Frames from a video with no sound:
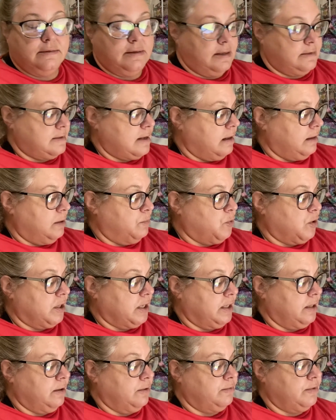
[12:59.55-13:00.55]
That's all I'm
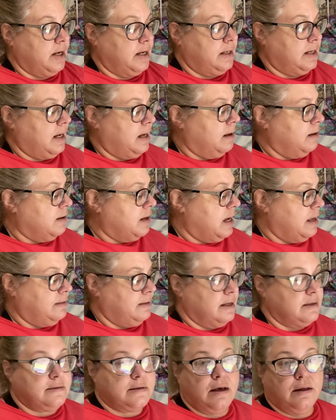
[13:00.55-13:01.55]
working on right now, and
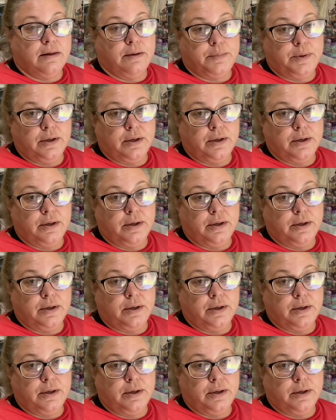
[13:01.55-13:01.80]
that's all I'm